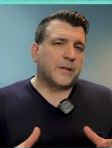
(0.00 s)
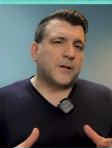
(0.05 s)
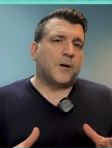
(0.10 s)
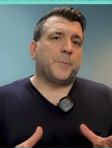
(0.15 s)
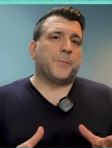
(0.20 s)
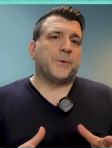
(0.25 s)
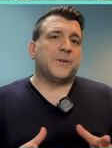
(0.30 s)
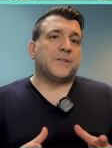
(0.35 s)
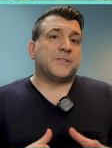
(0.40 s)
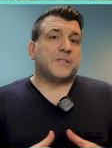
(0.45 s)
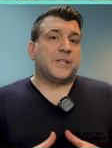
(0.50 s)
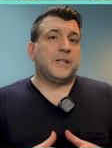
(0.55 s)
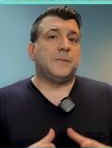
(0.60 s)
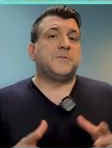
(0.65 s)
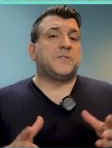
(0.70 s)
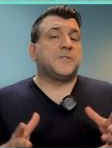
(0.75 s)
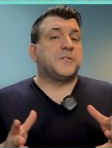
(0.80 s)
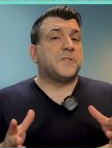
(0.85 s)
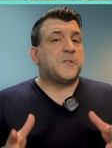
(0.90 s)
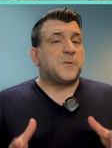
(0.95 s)
The culprit
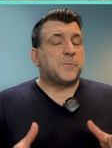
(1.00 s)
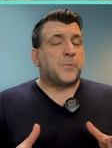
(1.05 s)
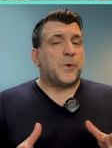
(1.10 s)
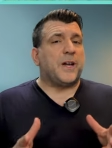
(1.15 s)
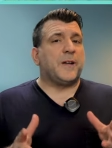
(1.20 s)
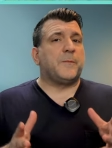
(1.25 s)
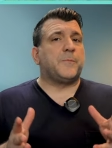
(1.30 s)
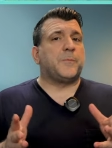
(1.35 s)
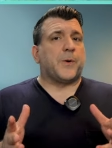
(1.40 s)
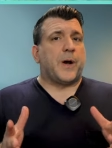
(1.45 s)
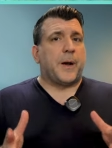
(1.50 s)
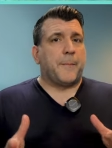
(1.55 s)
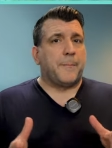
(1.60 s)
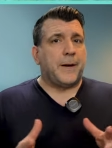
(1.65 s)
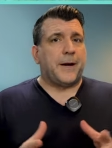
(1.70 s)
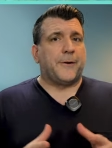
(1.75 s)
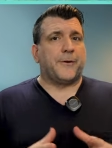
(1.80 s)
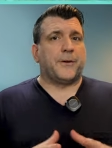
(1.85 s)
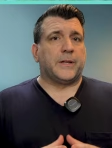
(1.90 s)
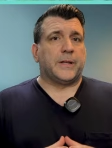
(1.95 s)
seems to spread
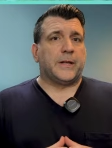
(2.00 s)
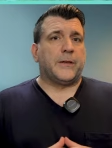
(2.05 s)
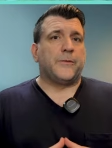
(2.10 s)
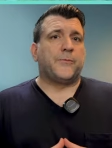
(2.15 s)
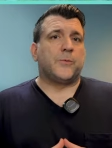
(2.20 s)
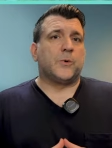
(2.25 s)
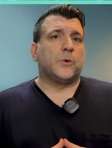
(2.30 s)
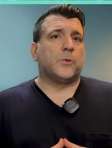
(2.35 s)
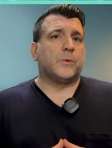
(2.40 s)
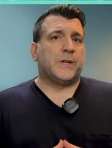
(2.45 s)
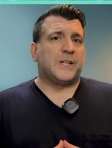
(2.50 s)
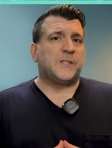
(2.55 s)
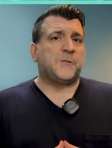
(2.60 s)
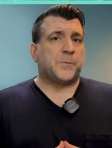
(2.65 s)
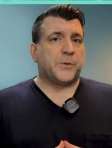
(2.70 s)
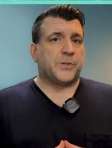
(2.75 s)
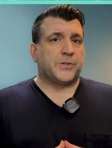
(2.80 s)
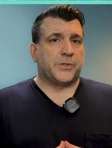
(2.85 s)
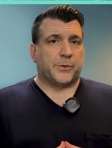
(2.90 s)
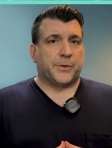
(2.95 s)
primarily through
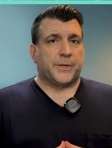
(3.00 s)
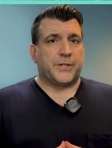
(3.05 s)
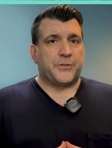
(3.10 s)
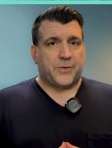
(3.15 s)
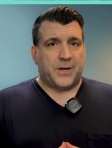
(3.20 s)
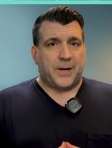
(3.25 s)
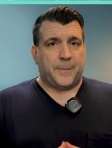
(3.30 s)
respiratory